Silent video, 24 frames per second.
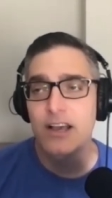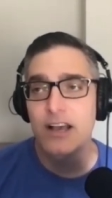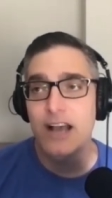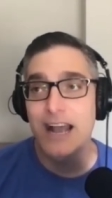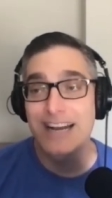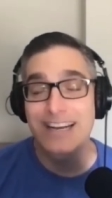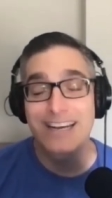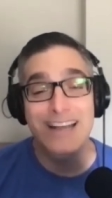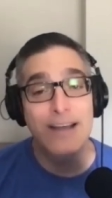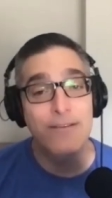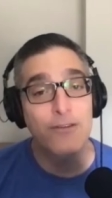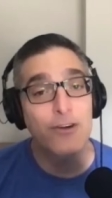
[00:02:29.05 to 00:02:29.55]
I
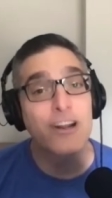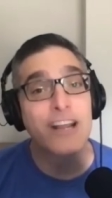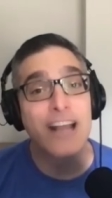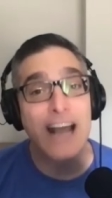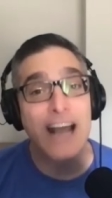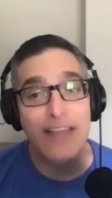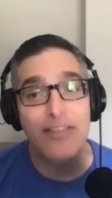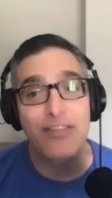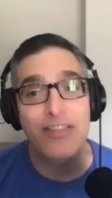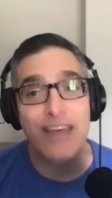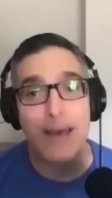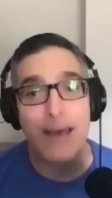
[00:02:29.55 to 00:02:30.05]
never
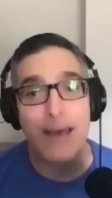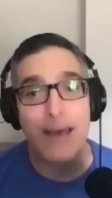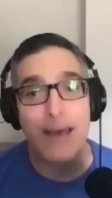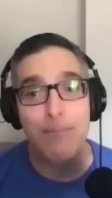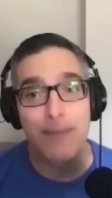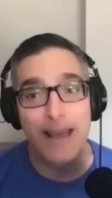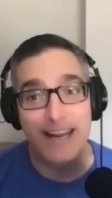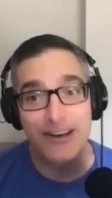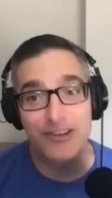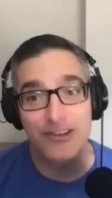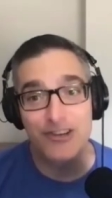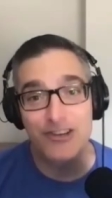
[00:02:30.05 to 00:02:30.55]
got that
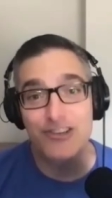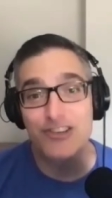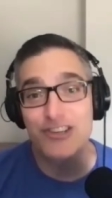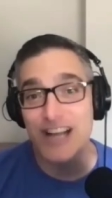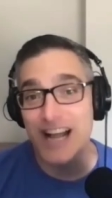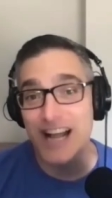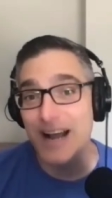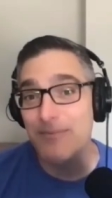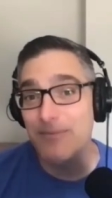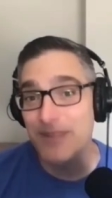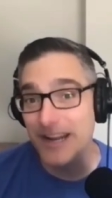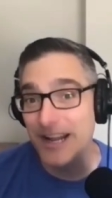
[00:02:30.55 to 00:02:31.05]
manager
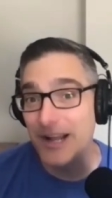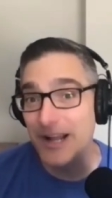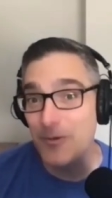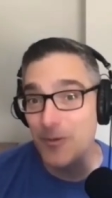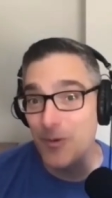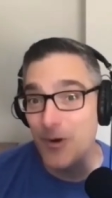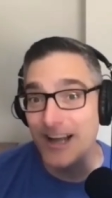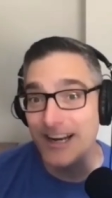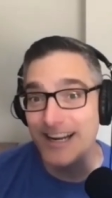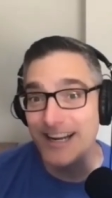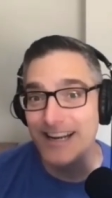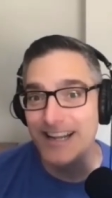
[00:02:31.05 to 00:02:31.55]
job that I
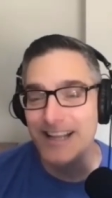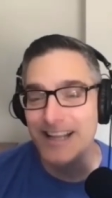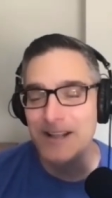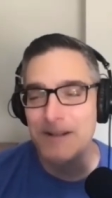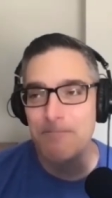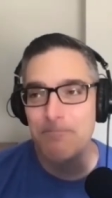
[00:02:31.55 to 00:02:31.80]
wanted.